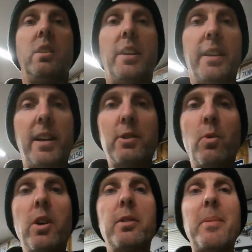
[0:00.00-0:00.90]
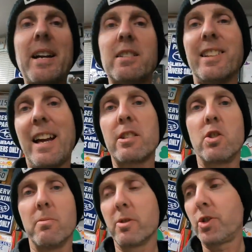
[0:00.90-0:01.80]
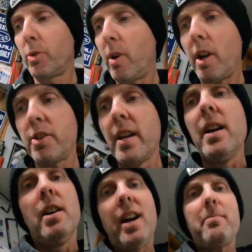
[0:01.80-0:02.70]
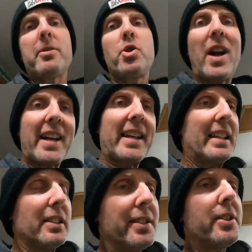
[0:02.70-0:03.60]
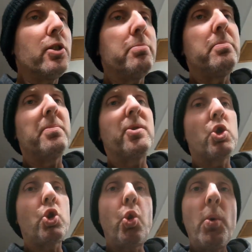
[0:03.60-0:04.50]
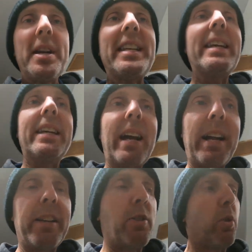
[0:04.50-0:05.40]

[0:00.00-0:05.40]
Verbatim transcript: Hey guys, welcome back to Last Human's Garage. I've been tracking a little squeaky kind of